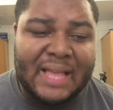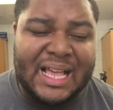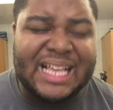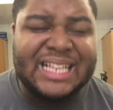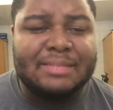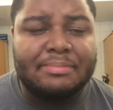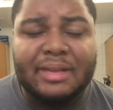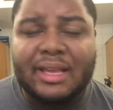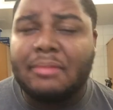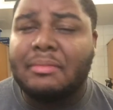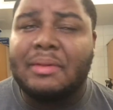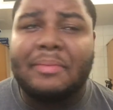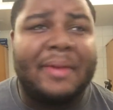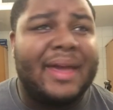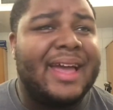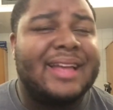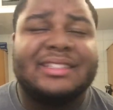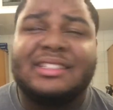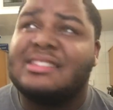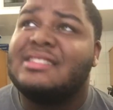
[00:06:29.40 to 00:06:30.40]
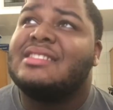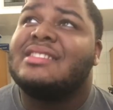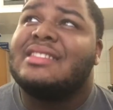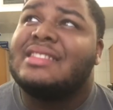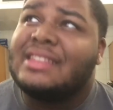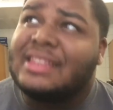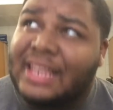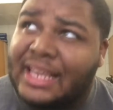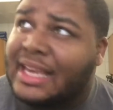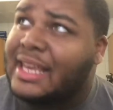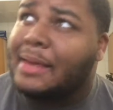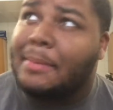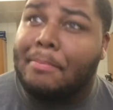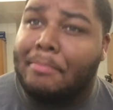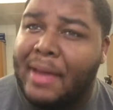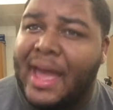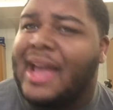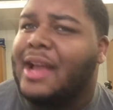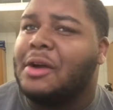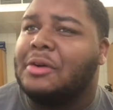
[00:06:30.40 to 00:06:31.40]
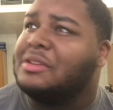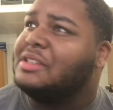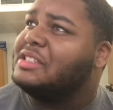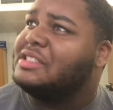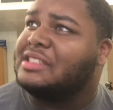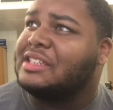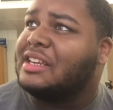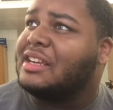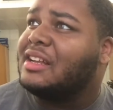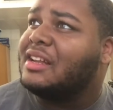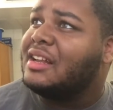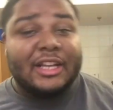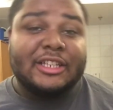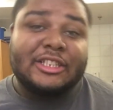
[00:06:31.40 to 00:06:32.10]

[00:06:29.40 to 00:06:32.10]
It's making me mad just thinking back on the shit.